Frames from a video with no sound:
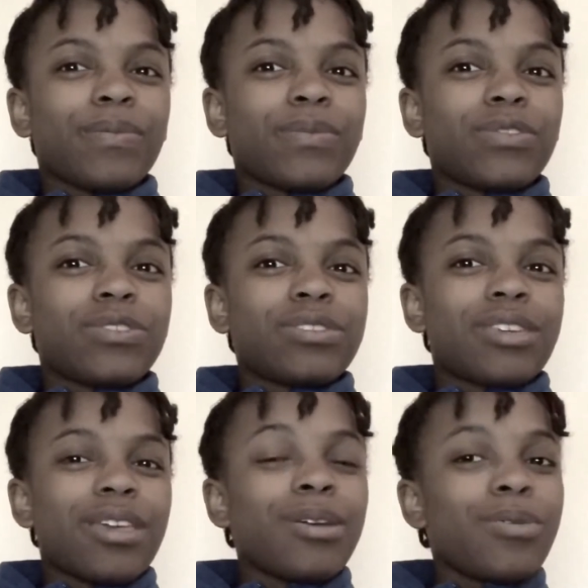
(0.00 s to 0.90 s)

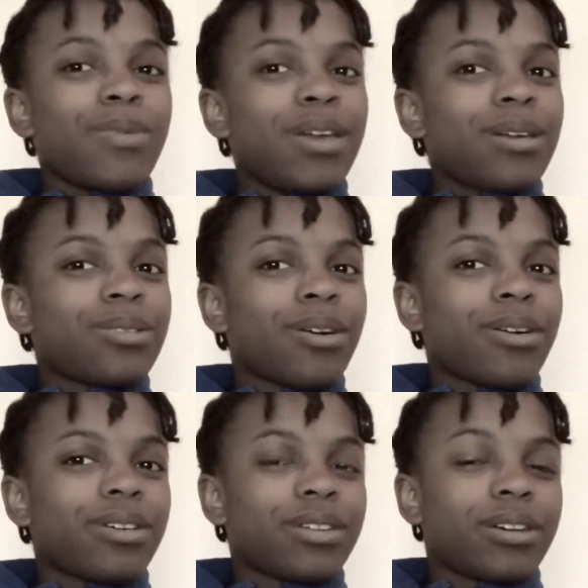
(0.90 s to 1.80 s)
staying awake
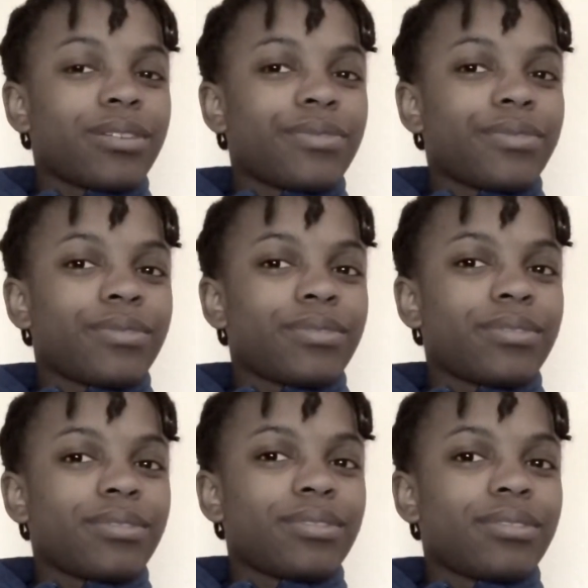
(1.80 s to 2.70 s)
long enough
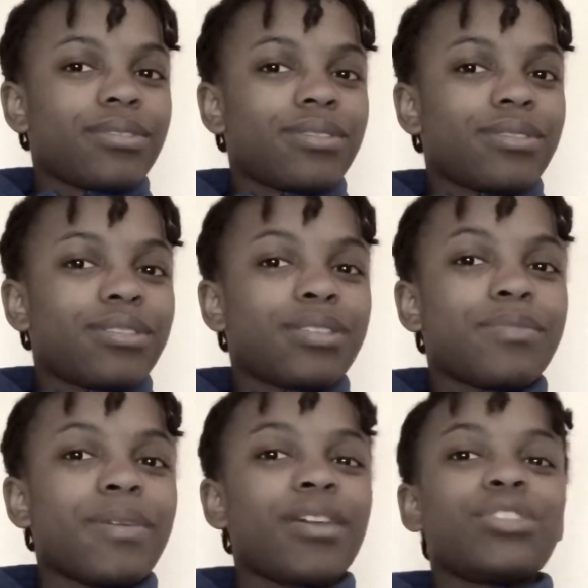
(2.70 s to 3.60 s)
to
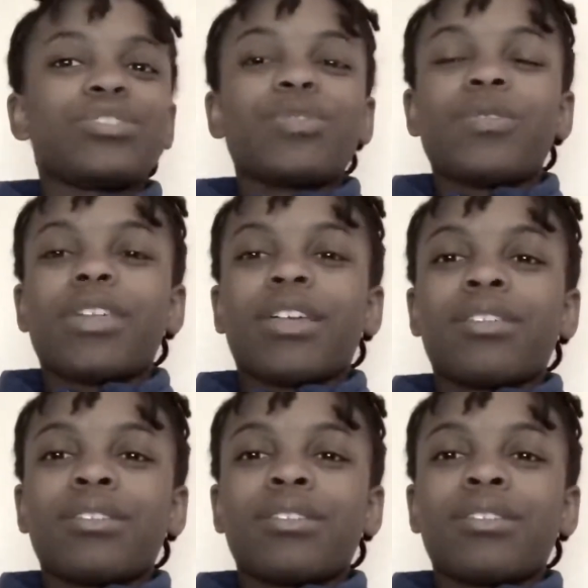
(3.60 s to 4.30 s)
make sure that